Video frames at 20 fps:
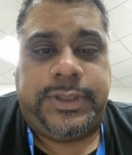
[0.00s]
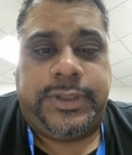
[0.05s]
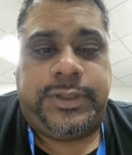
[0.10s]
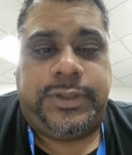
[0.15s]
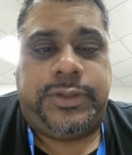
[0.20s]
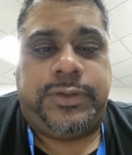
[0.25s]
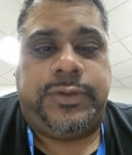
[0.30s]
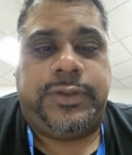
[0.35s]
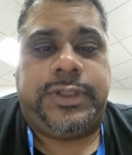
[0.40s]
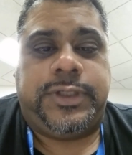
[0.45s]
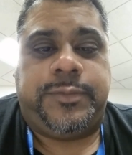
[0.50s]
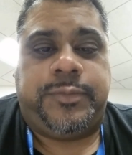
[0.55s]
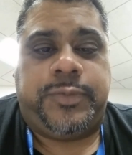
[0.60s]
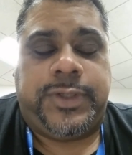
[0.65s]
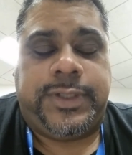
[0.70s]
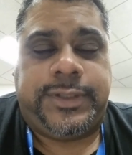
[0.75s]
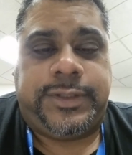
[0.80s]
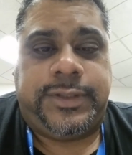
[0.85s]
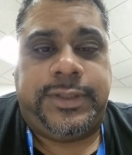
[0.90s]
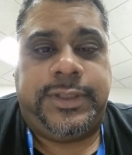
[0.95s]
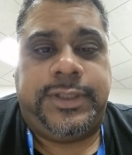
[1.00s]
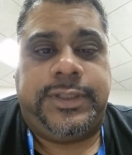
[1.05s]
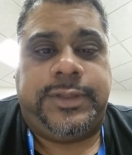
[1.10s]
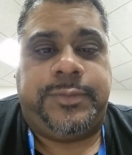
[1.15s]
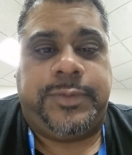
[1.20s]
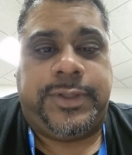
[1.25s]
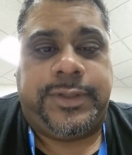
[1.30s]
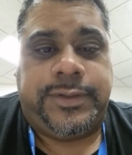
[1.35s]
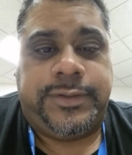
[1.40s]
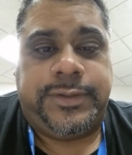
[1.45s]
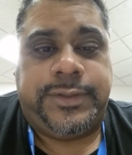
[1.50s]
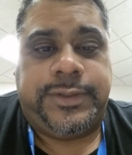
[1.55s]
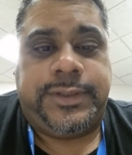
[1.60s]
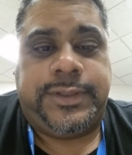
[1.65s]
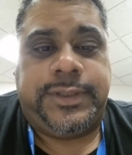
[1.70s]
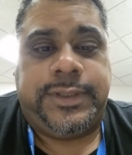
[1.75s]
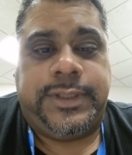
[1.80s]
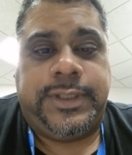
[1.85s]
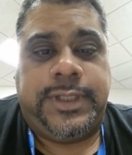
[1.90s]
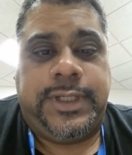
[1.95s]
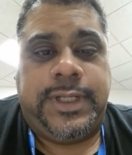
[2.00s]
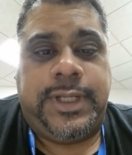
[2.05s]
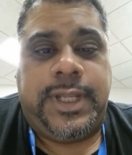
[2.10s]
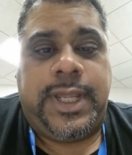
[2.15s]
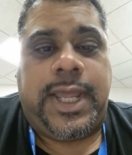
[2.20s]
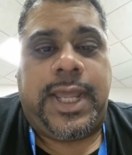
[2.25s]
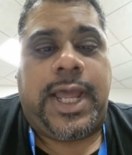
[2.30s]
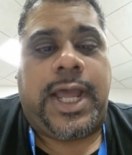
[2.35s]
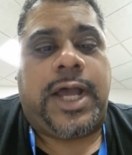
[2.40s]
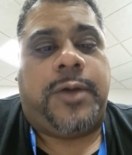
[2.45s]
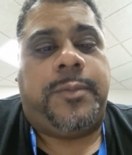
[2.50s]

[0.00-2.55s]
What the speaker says: to express to these brothers how